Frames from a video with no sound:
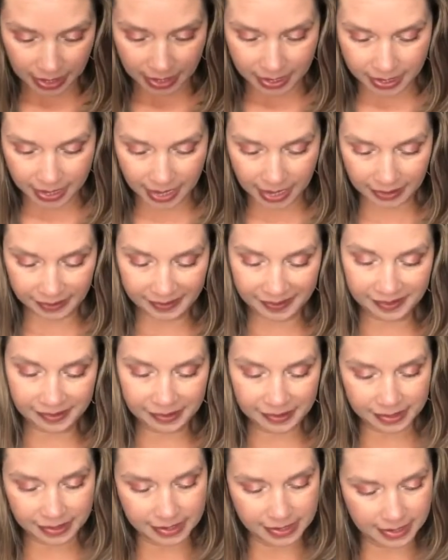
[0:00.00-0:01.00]
Next
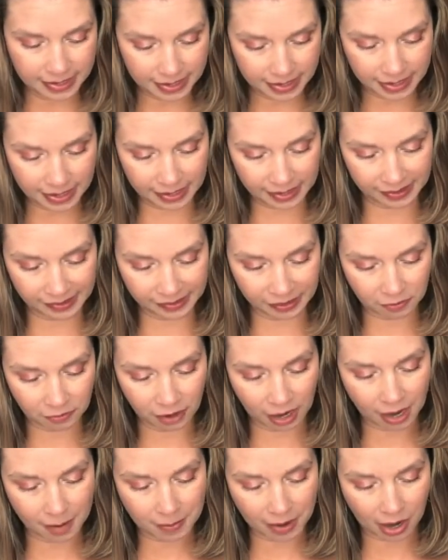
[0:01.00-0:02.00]
is the
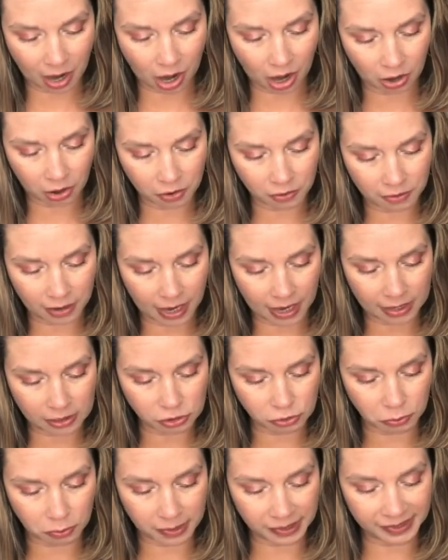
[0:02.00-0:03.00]
Rye by Hawker Rye
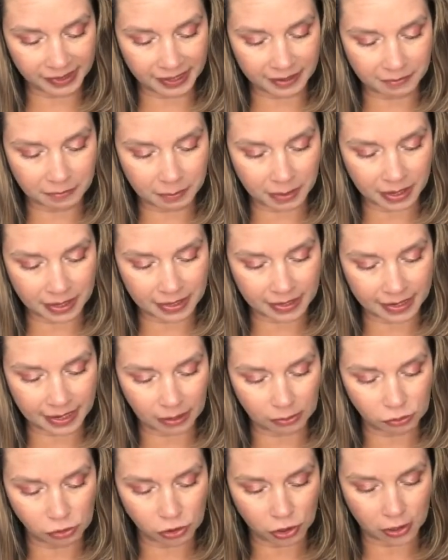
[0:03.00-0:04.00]
short sleeve button
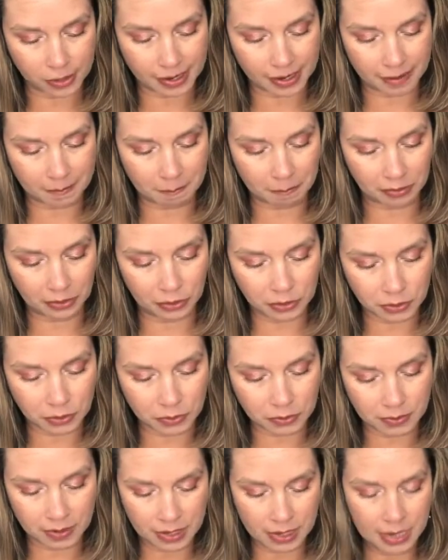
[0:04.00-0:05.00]
down shirt in blue.
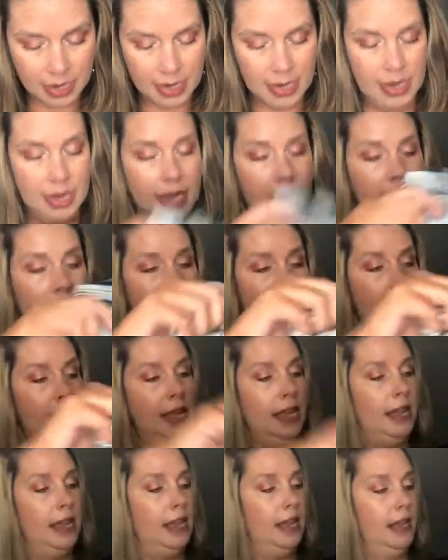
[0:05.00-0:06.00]

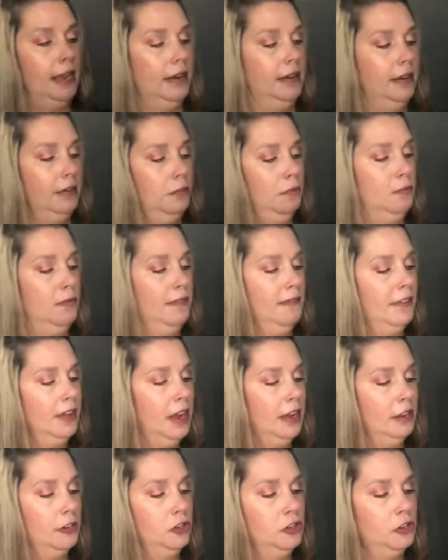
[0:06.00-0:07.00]
And we've
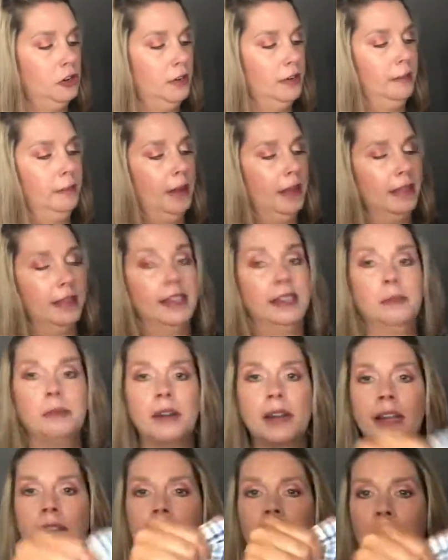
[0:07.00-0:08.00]
gotten shirts by this
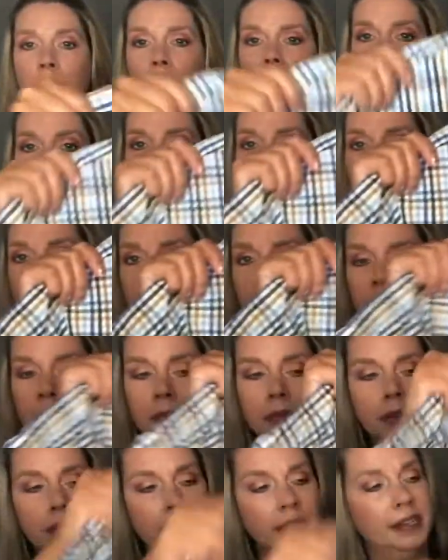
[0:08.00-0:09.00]
brand and we like them.
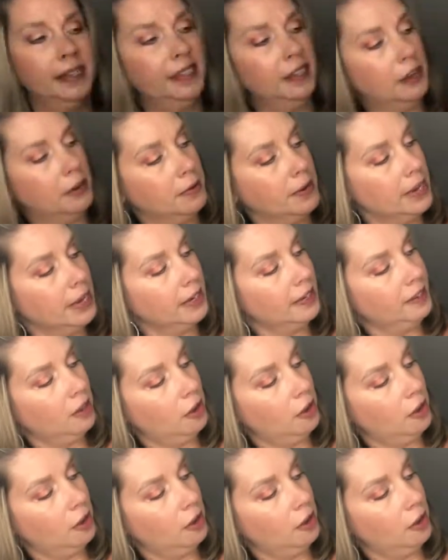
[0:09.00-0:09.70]
And so it's